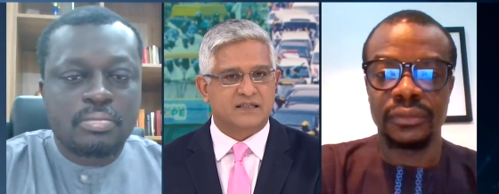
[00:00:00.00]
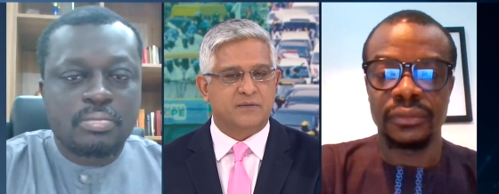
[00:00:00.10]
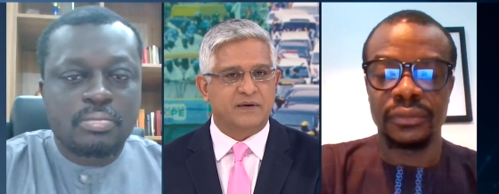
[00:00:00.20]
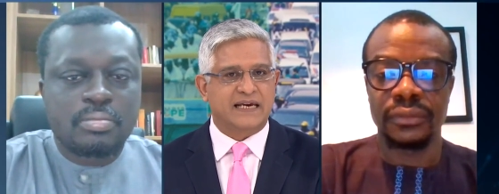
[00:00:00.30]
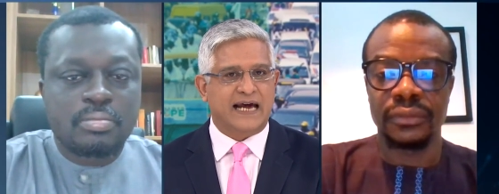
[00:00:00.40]

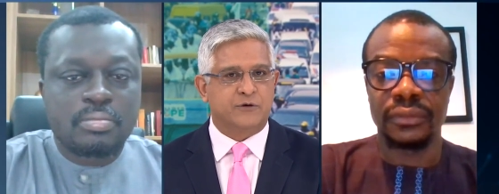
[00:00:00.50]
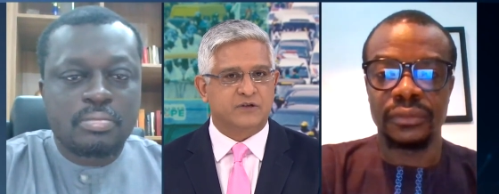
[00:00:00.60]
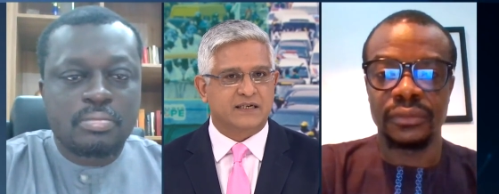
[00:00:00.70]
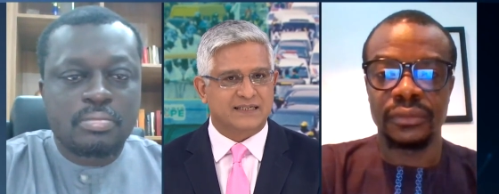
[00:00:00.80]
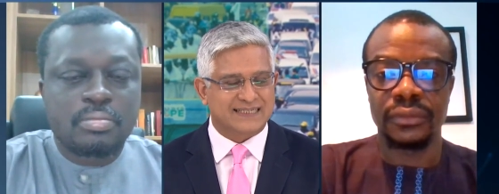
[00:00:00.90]
Speaker 1: have been
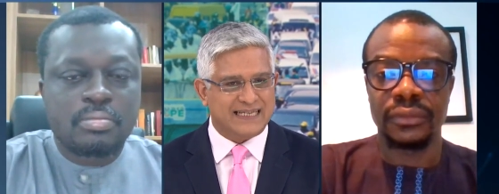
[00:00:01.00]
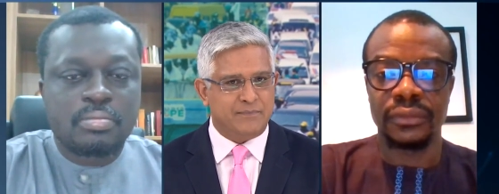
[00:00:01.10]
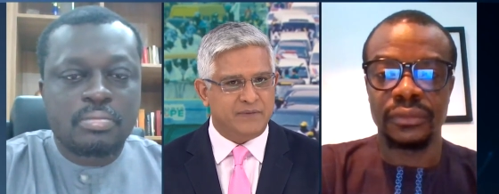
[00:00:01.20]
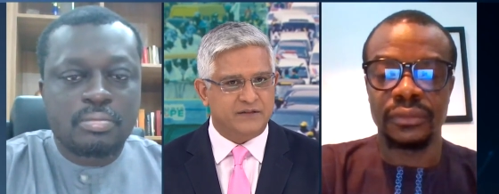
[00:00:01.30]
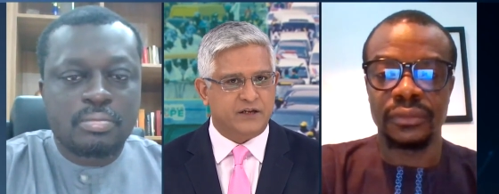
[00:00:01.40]
counted. Does
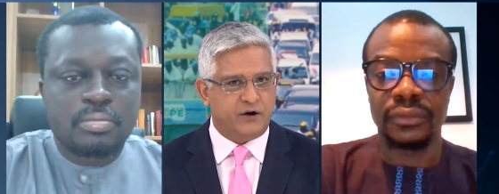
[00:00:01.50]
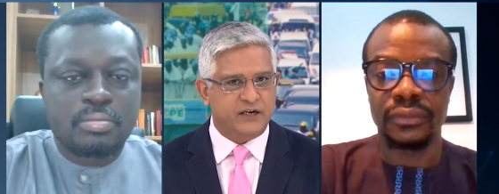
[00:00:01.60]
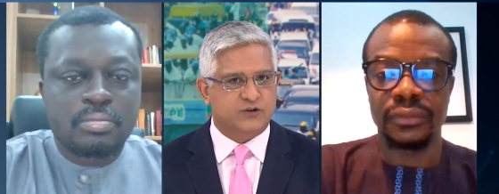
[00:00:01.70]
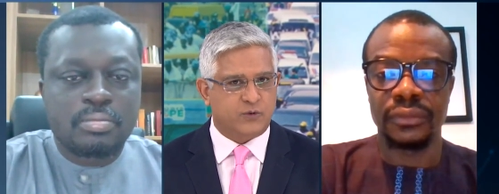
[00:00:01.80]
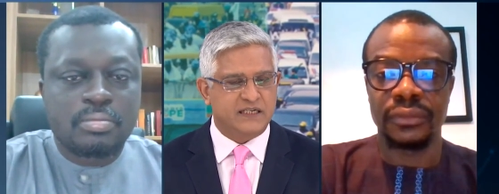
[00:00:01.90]
that mean that
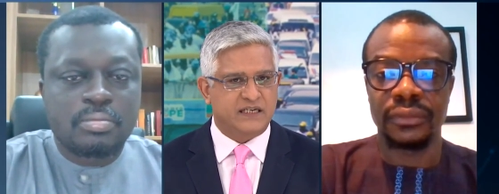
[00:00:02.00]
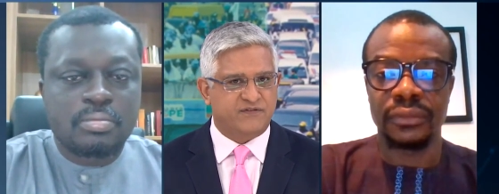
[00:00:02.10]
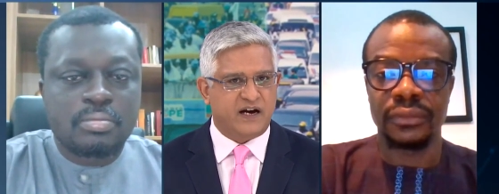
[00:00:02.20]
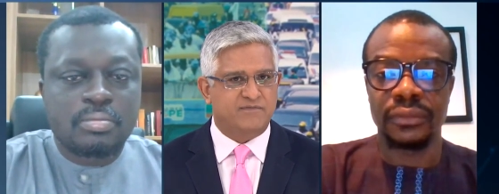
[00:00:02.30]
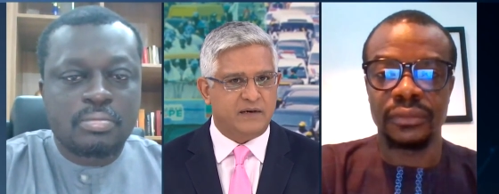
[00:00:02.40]
only
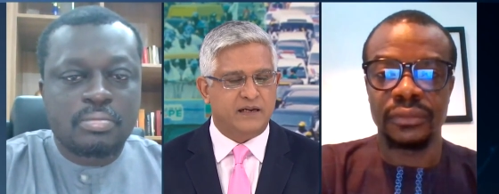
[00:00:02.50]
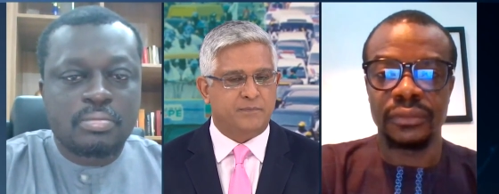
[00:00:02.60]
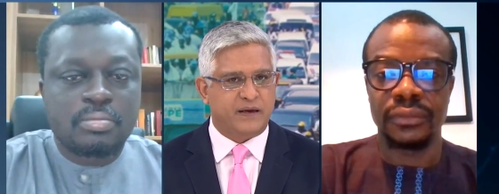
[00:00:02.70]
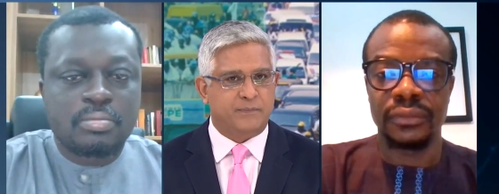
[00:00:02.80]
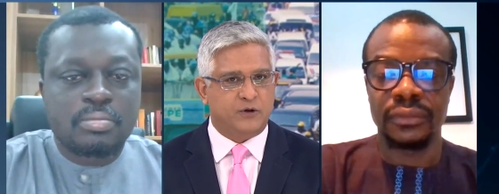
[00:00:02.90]
25 million
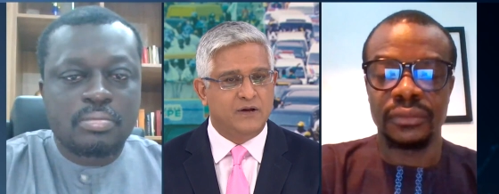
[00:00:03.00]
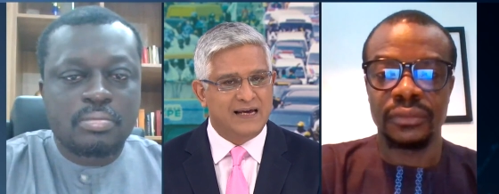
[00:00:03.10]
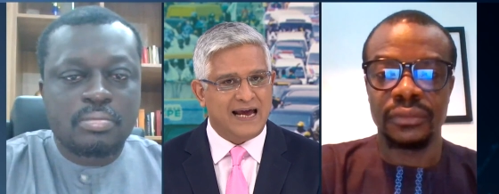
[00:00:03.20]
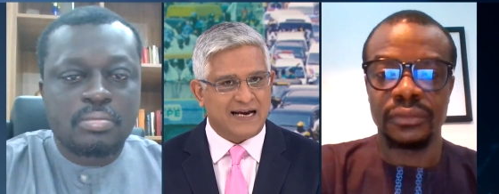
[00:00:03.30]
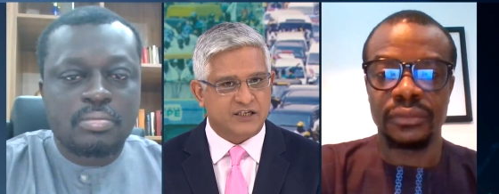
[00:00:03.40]
people
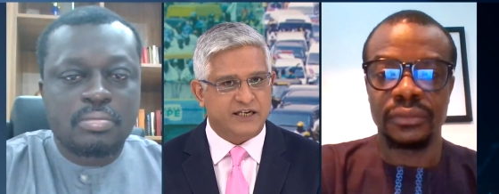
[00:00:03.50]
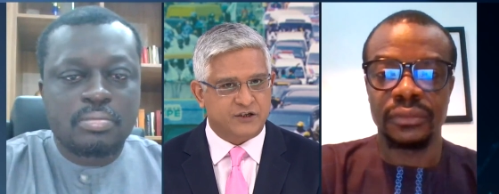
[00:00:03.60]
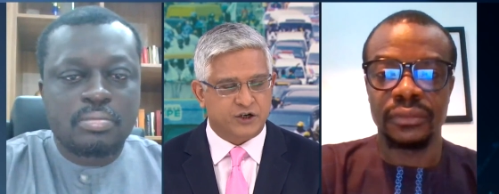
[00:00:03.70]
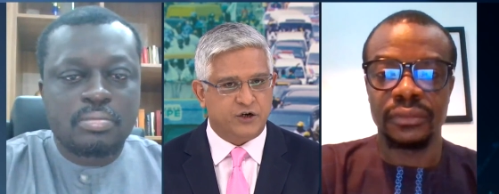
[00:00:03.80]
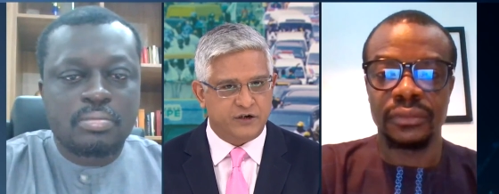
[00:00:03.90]
actually
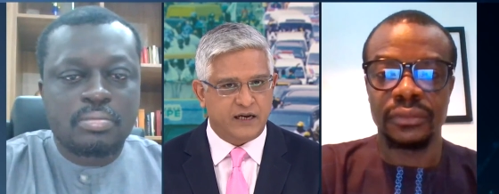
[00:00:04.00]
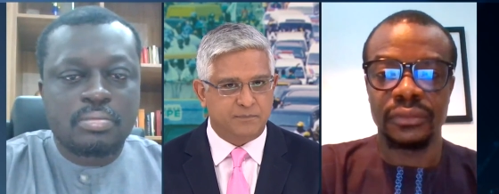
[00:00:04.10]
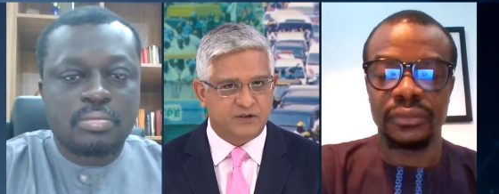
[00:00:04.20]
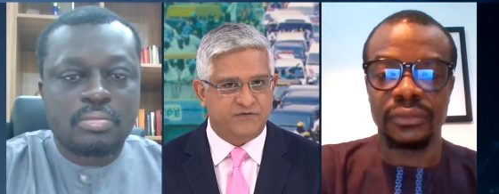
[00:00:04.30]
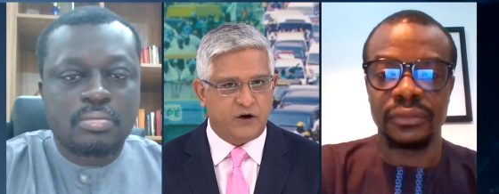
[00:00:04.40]
turned
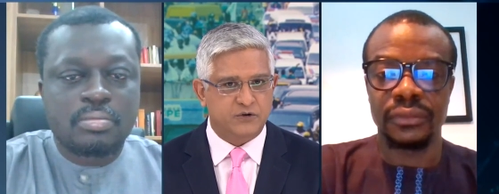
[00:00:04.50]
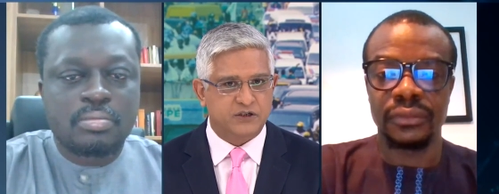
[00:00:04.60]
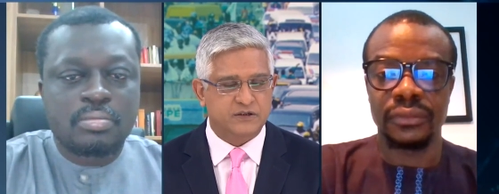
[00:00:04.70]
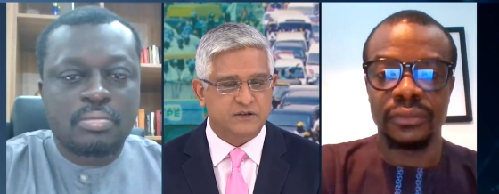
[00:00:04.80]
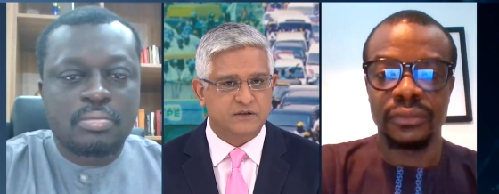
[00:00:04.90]
up to
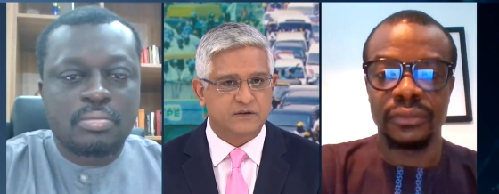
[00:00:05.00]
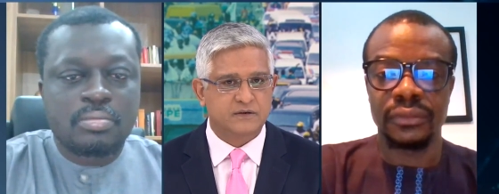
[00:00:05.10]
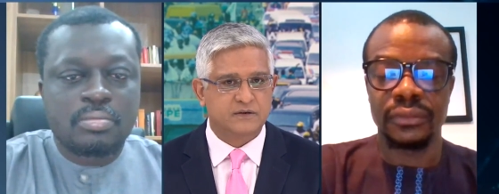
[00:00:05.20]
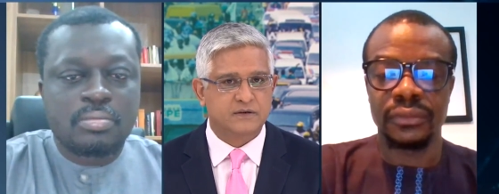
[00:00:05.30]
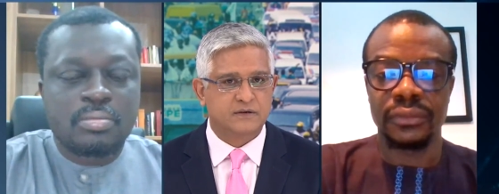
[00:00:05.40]
vote?
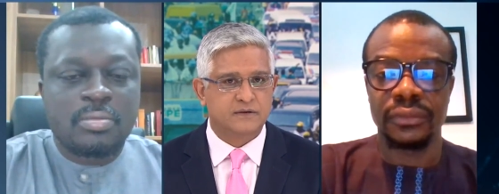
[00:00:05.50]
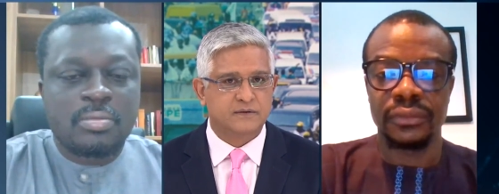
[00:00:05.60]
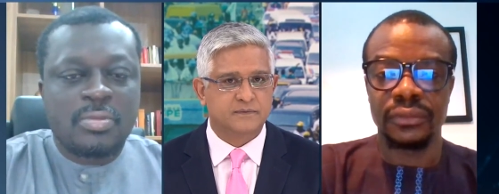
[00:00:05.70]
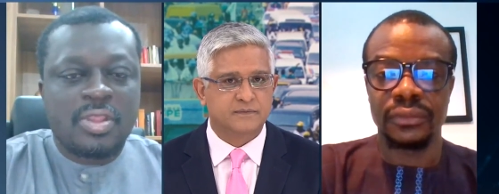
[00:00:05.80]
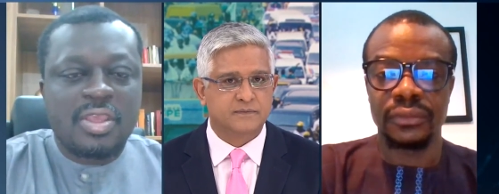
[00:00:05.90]

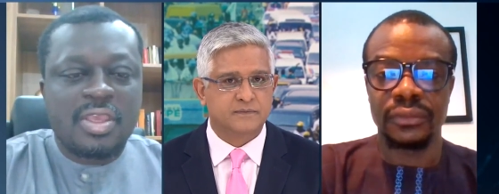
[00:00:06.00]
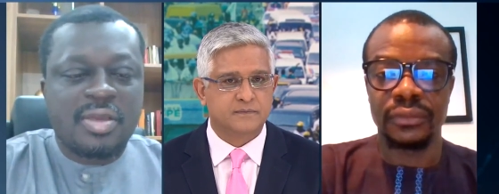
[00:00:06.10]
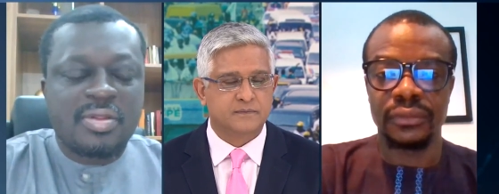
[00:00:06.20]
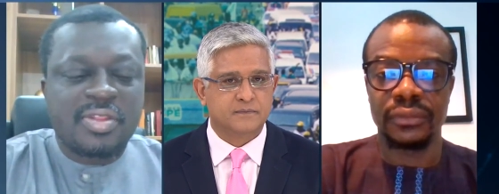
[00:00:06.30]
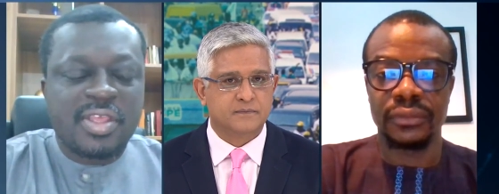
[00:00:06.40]

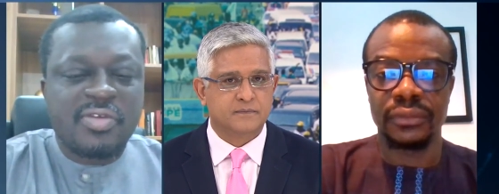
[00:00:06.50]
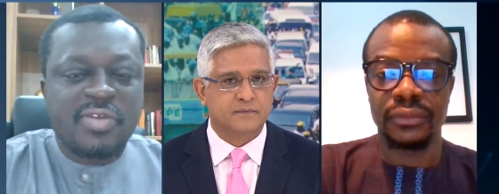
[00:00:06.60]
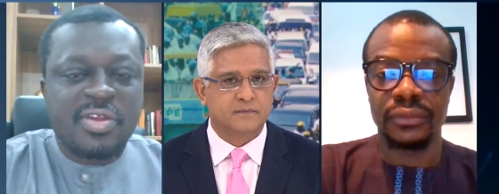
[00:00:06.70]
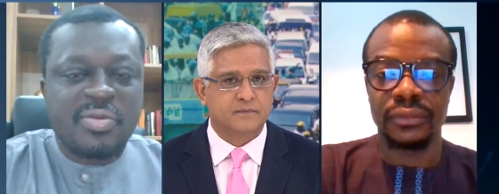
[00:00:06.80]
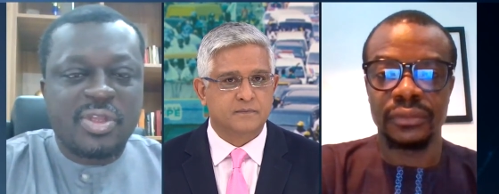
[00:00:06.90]
Speaker 2: Yeah, thank
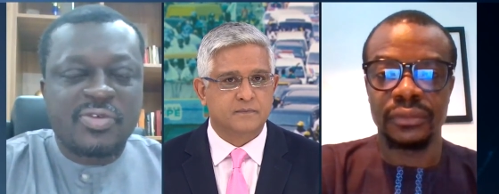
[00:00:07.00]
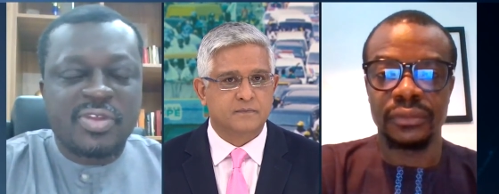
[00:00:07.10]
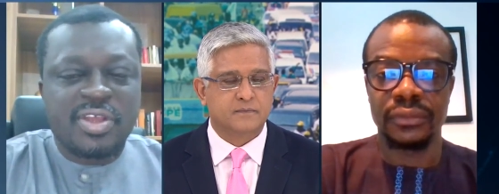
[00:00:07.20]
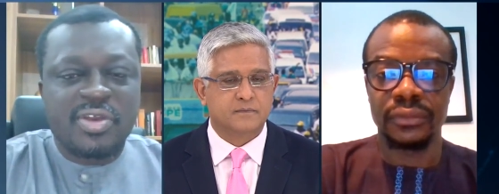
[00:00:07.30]
you very much for